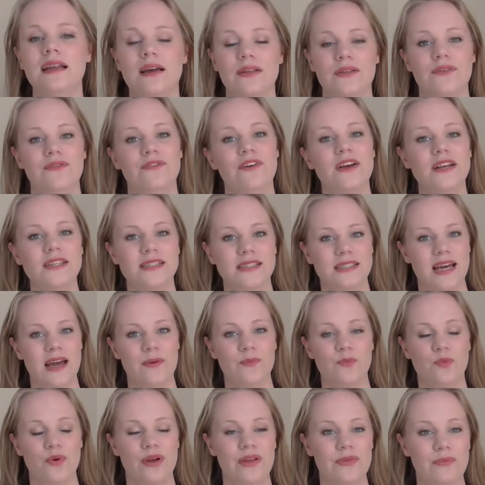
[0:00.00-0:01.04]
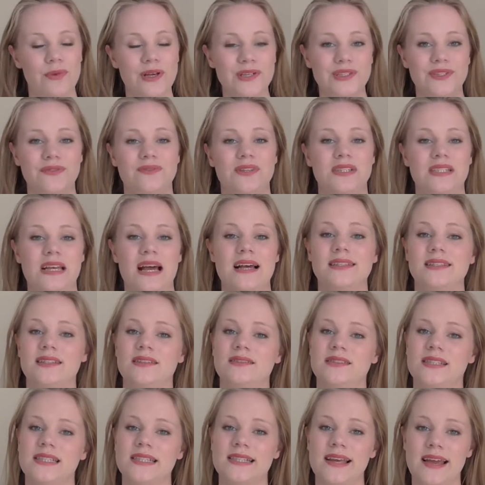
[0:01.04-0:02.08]
Now the first step with most of these
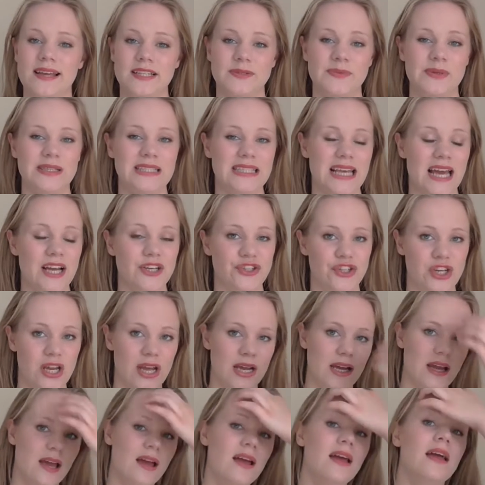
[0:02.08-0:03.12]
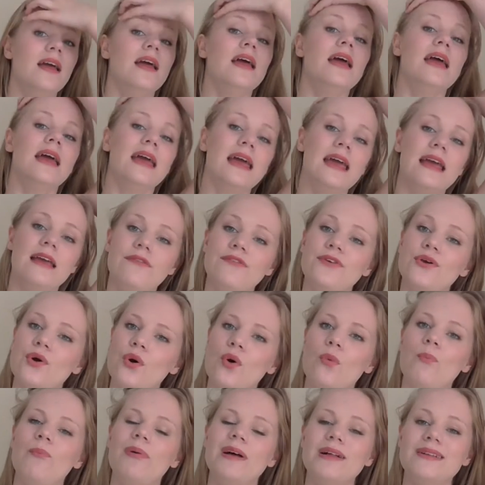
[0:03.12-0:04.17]
hairstyles is going to be sectioning. If
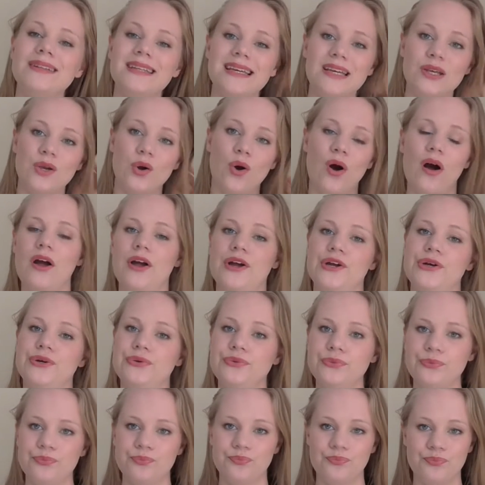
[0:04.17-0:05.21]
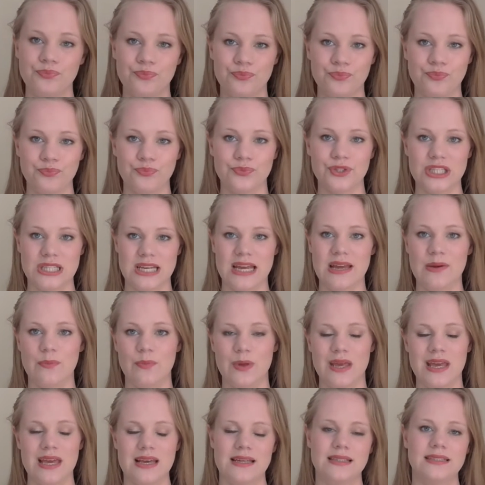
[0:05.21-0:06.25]
you're building your own, the
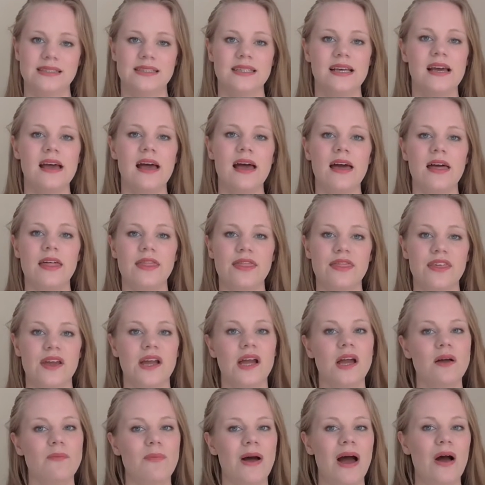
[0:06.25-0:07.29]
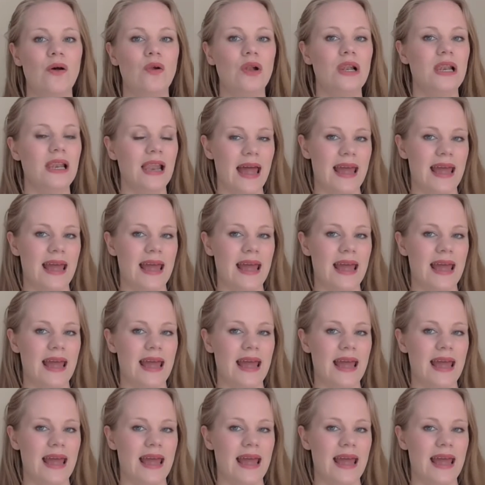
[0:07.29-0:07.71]
tip is think about